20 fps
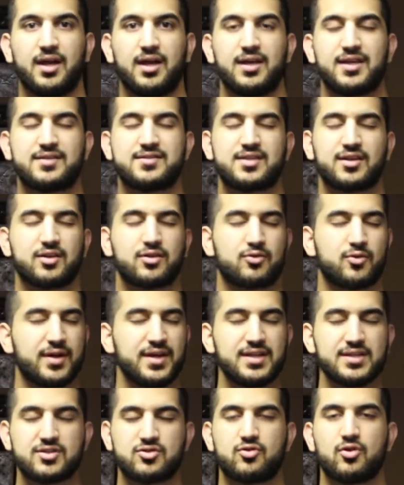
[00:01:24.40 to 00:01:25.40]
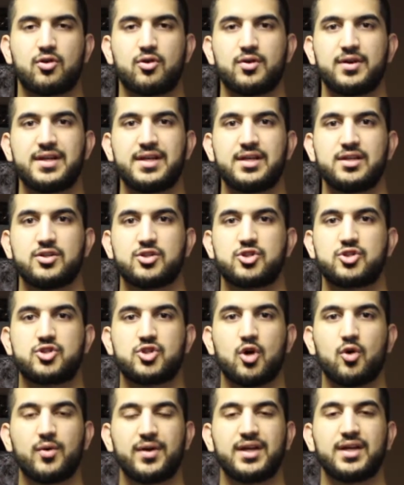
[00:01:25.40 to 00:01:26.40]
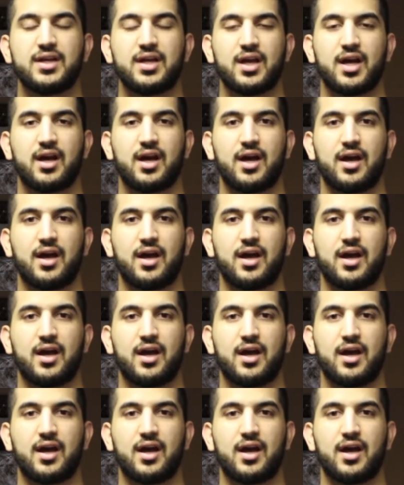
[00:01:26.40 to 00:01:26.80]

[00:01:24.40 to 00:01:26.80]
it's a great story showing